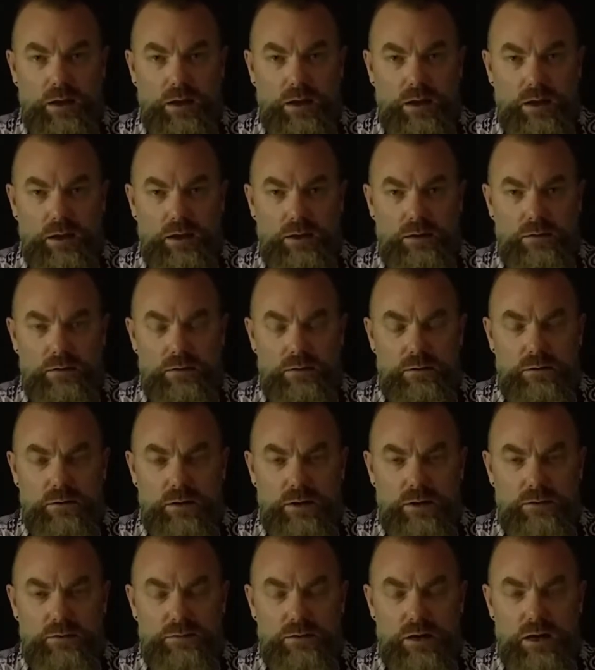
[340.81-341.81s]
and
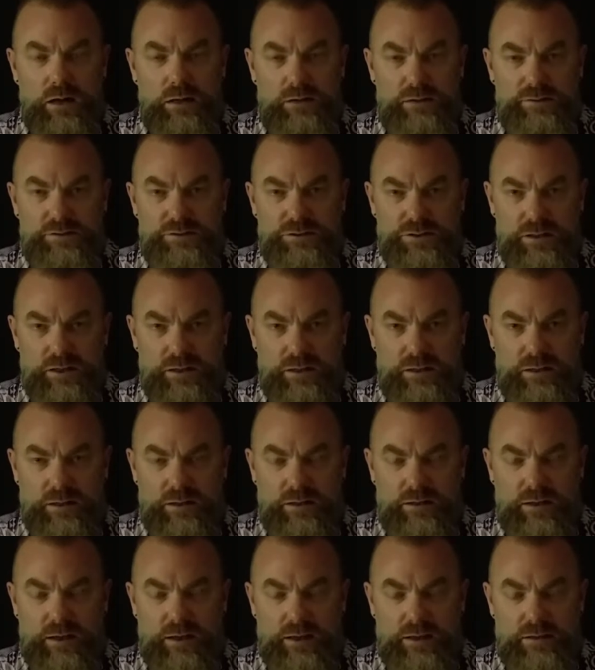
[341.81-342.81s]
acknowledging
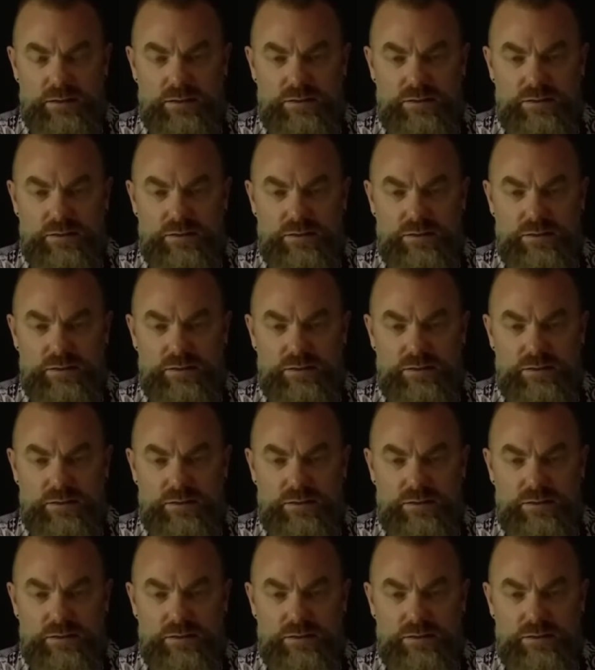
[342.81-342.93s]
that